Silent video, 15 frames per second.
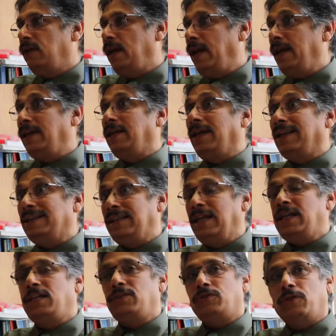And
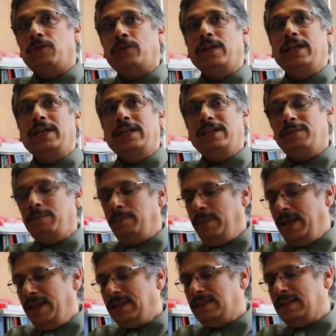that really
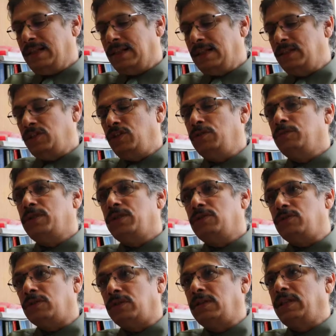makes the consumers
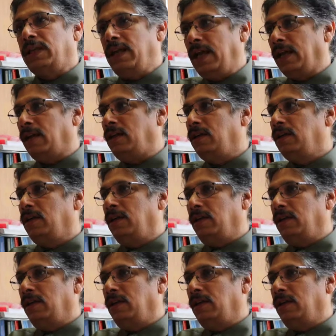to think